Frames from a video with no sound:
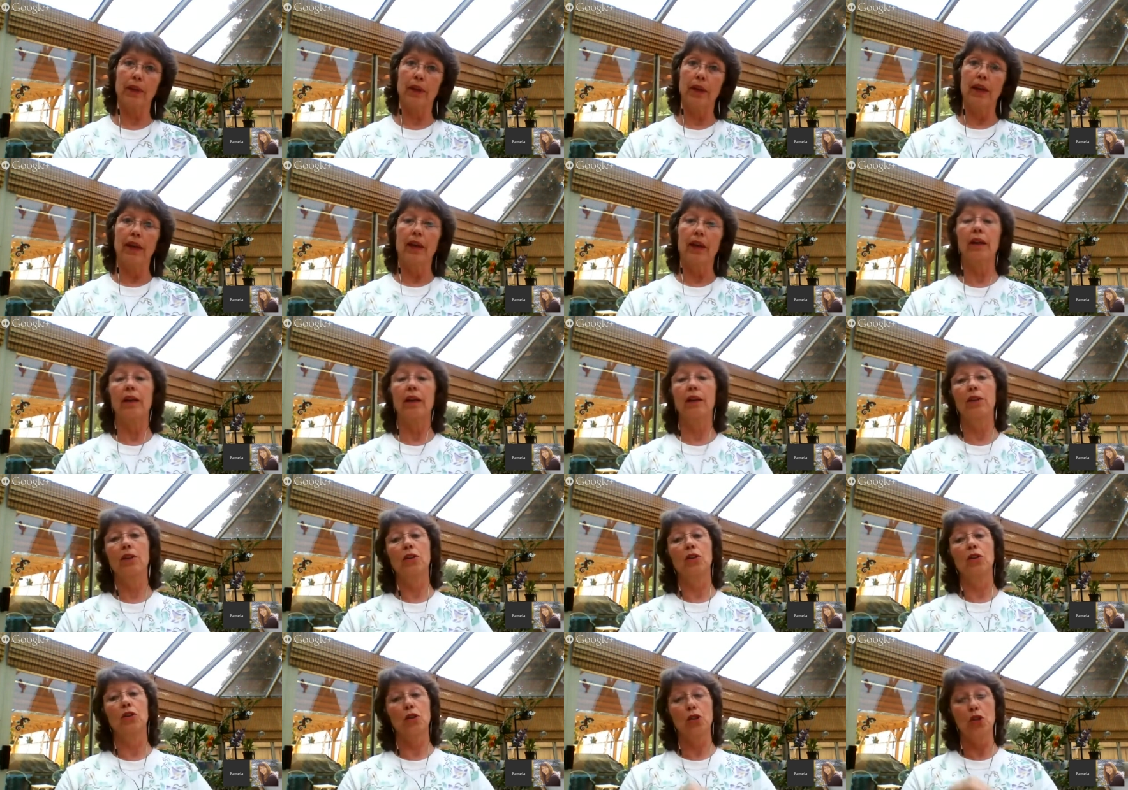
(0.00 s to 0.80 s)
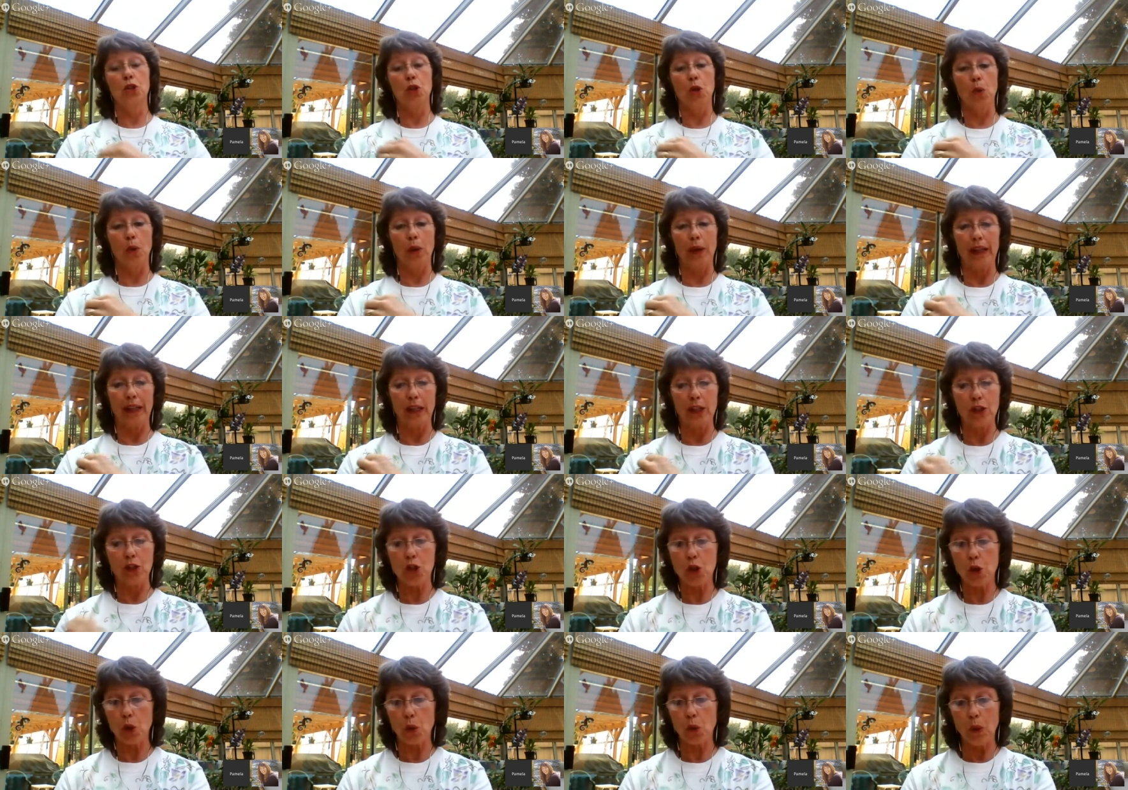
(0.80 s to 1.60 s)
Either you're doing a
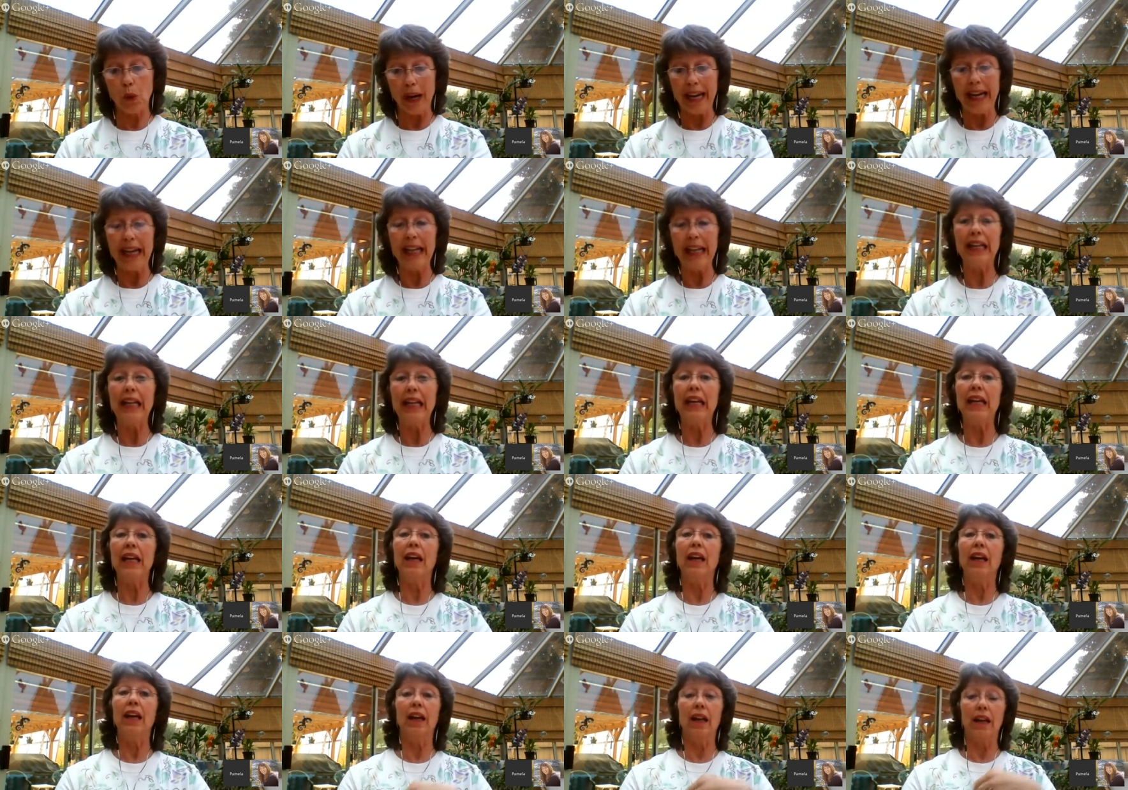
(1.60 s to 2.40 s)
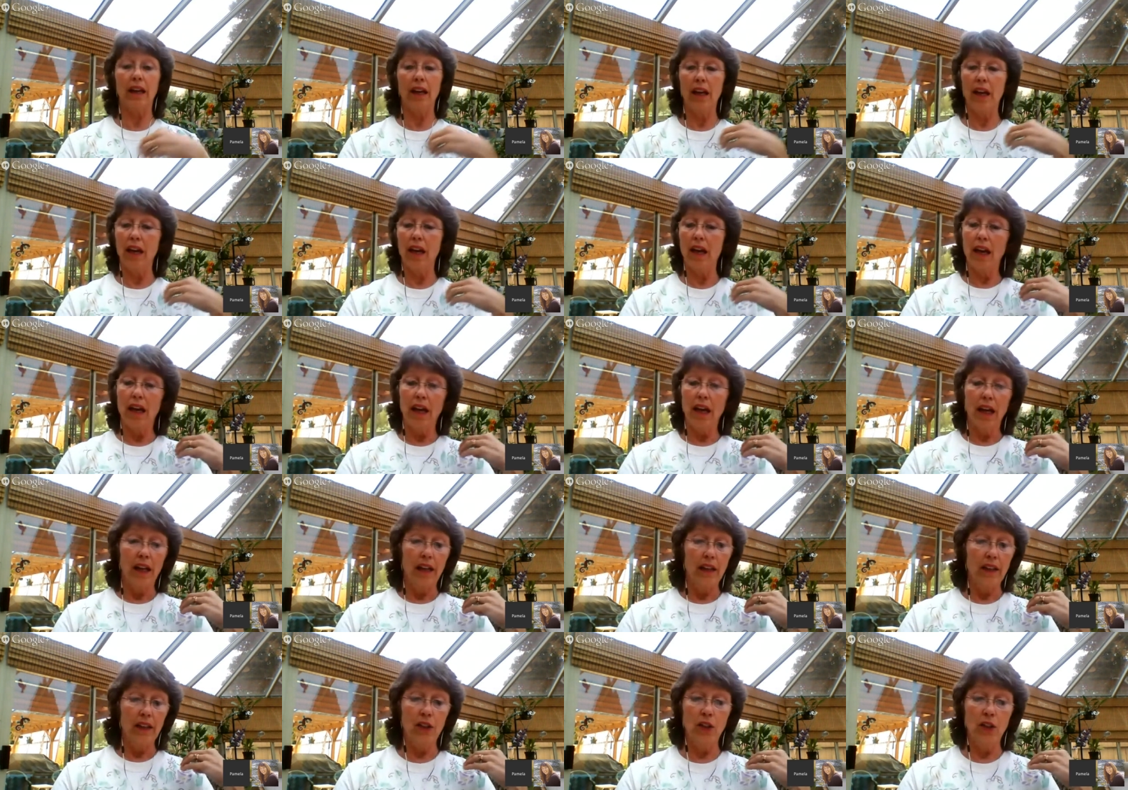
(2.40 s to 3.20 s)
training,
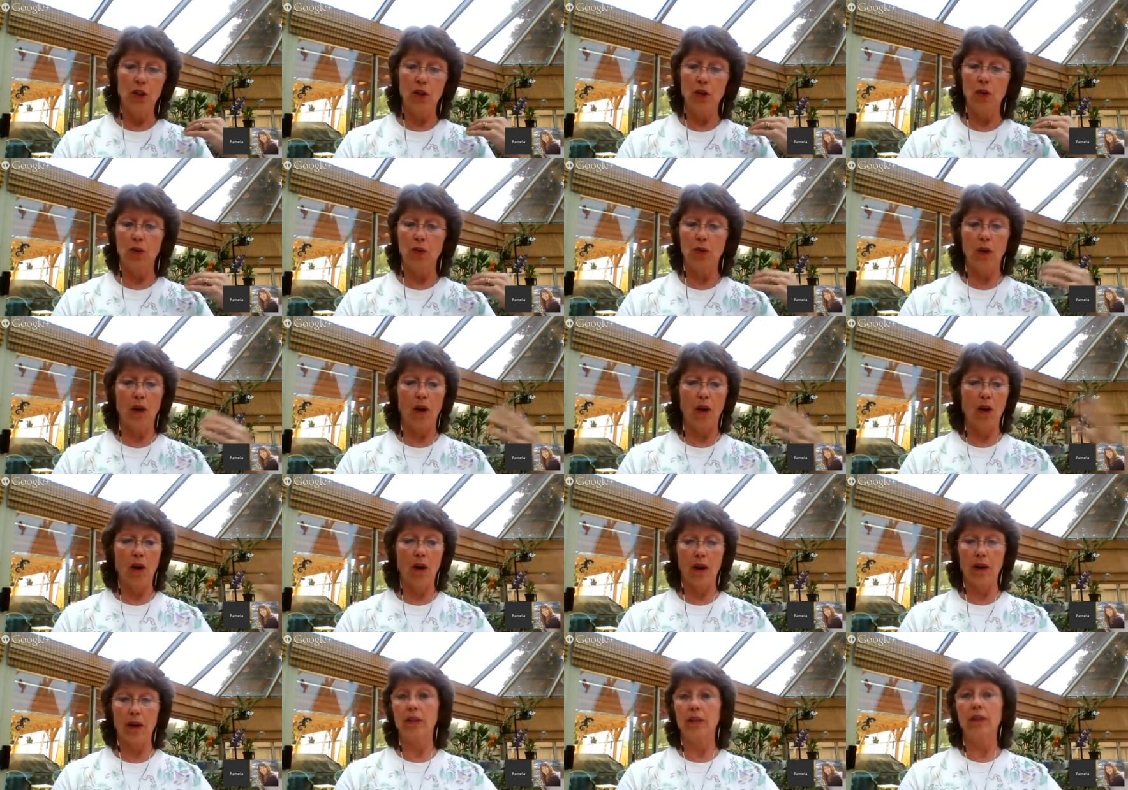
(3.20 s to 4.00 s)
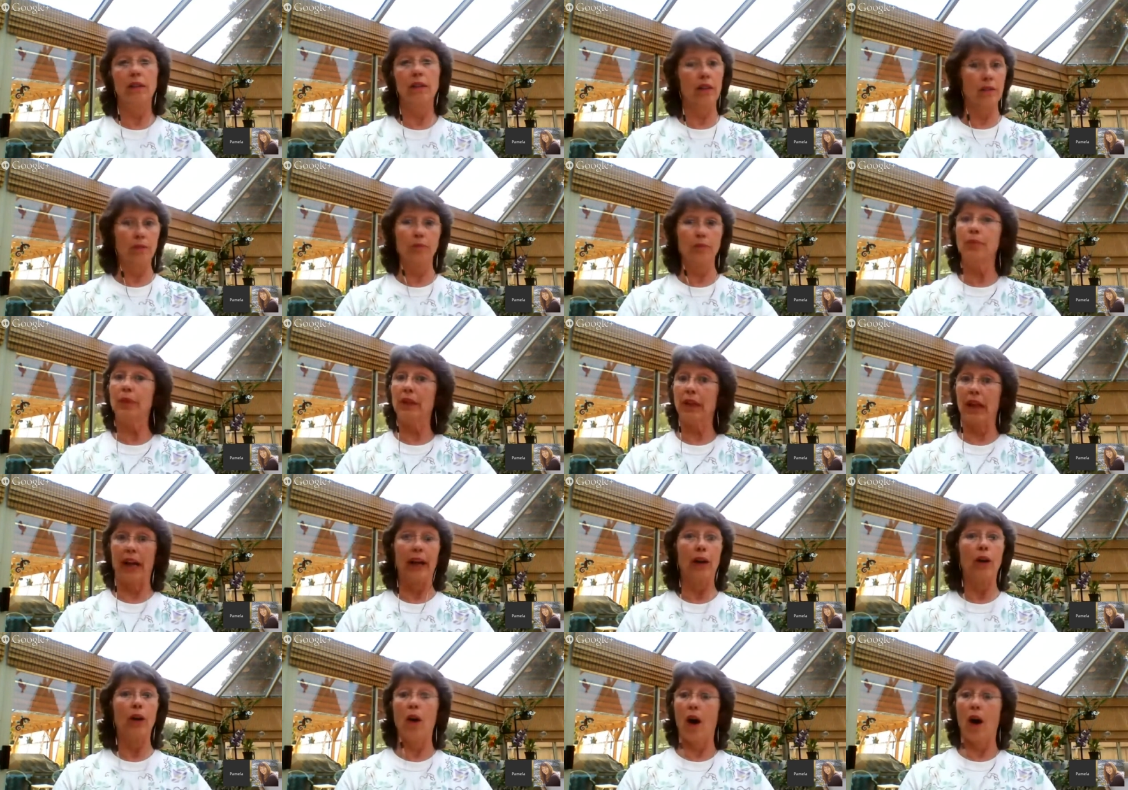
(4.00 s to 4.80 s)
you are
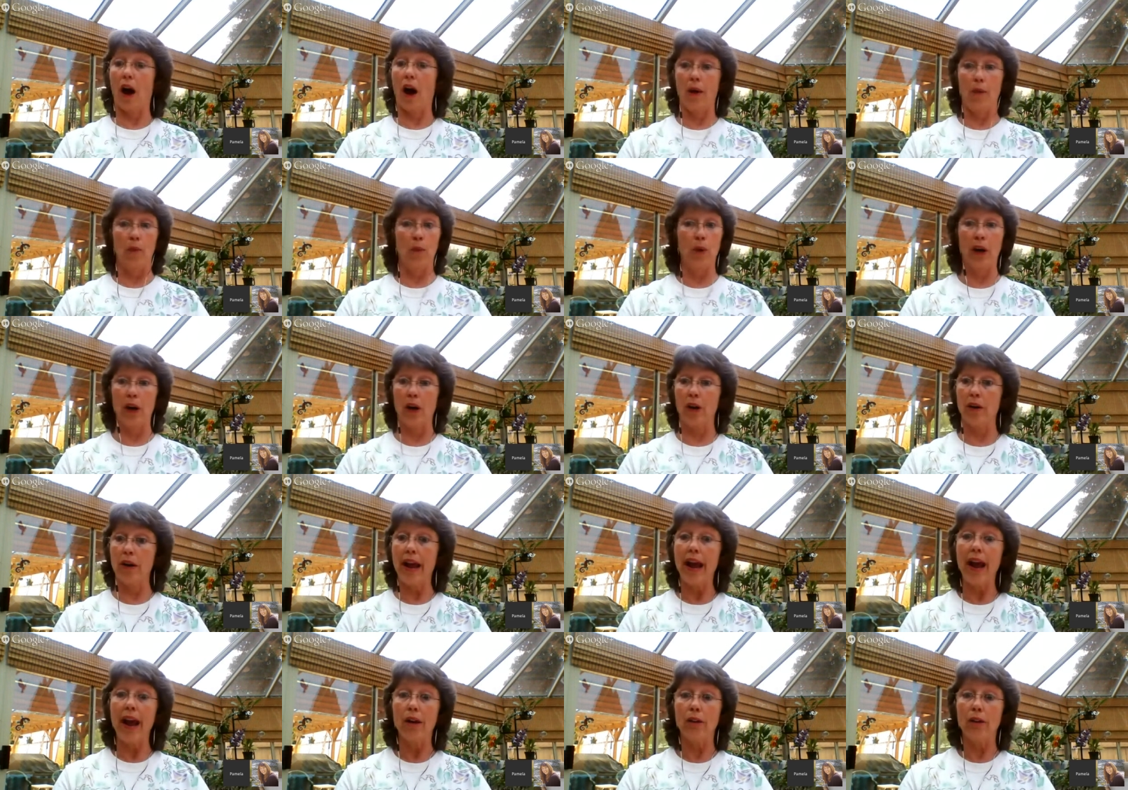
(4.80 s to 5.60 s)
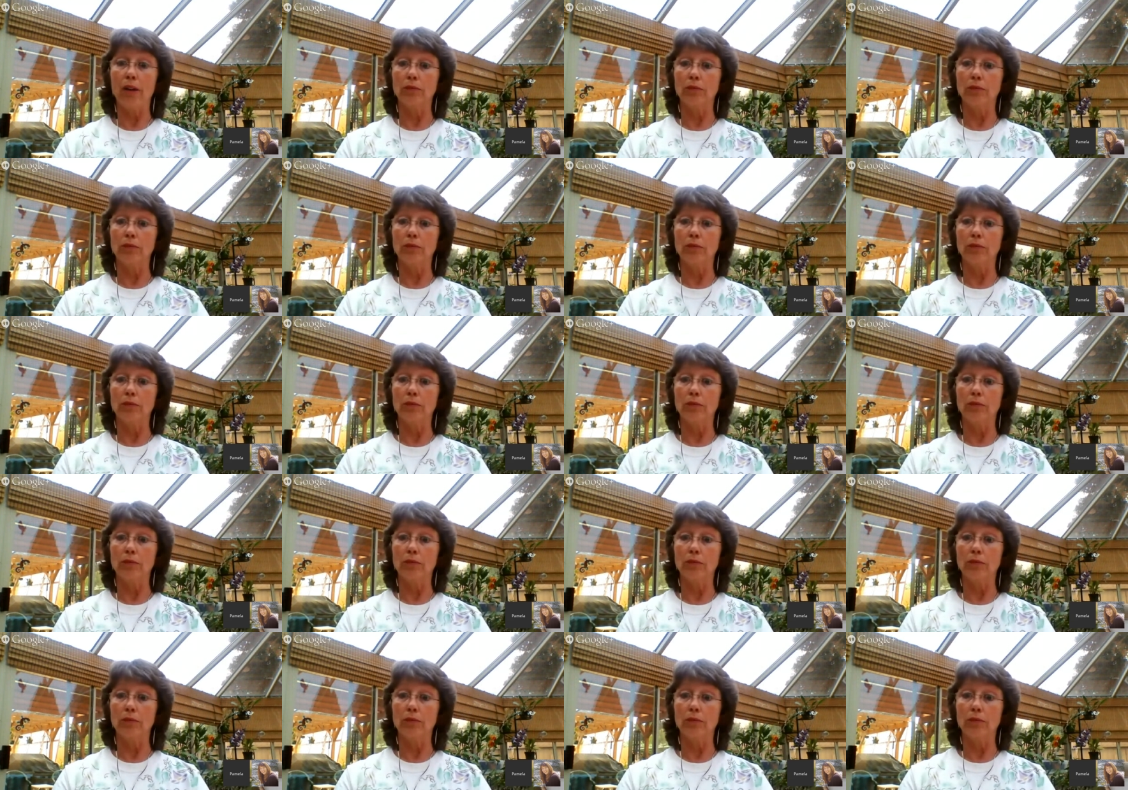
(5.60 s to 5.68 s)
like uh, we are now,